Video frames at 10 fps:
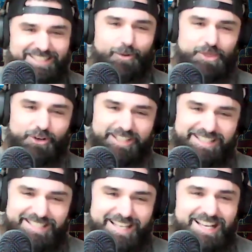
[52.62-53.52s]
and low
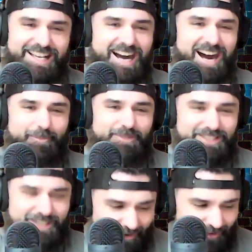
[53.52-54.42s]
30s.
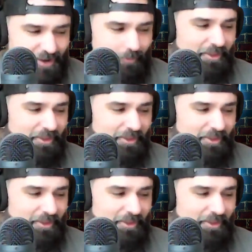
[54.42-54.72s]
So